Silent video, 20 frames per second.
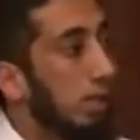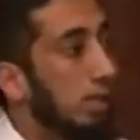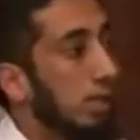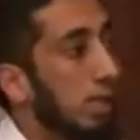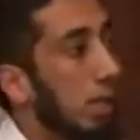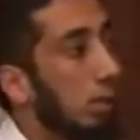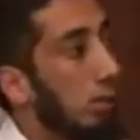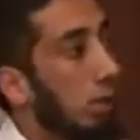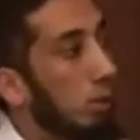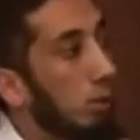
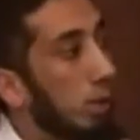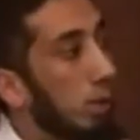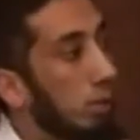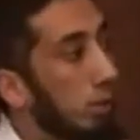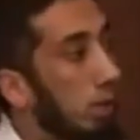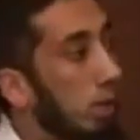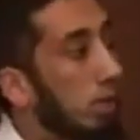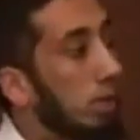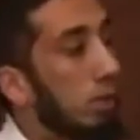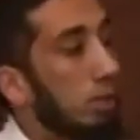is that when we
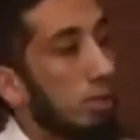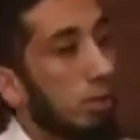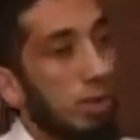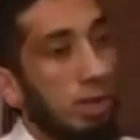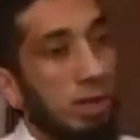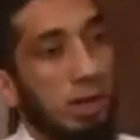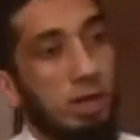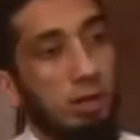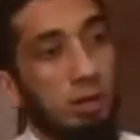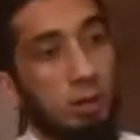read the
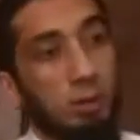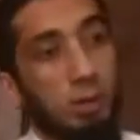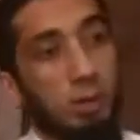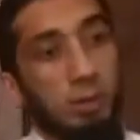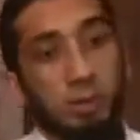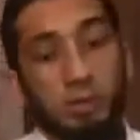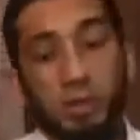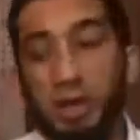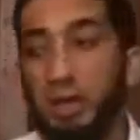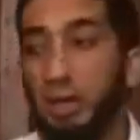Qur'an or
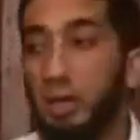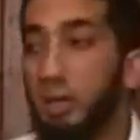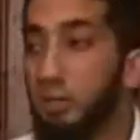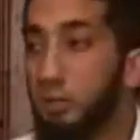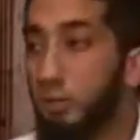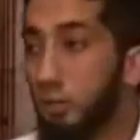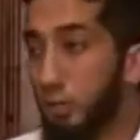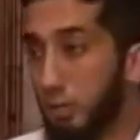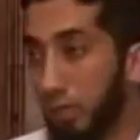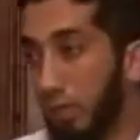when we try to
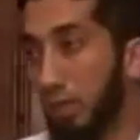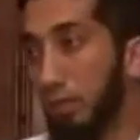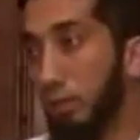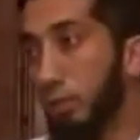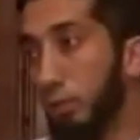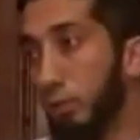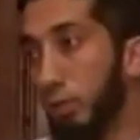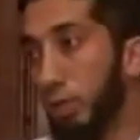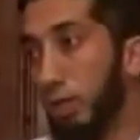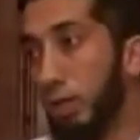understand
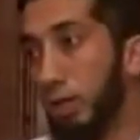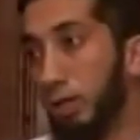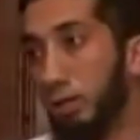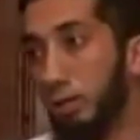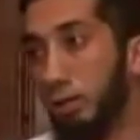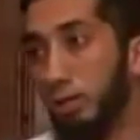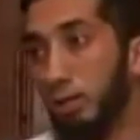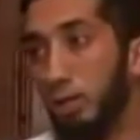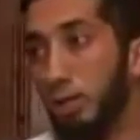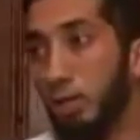the
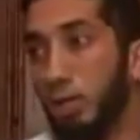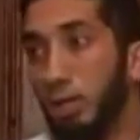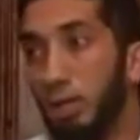Qur'an,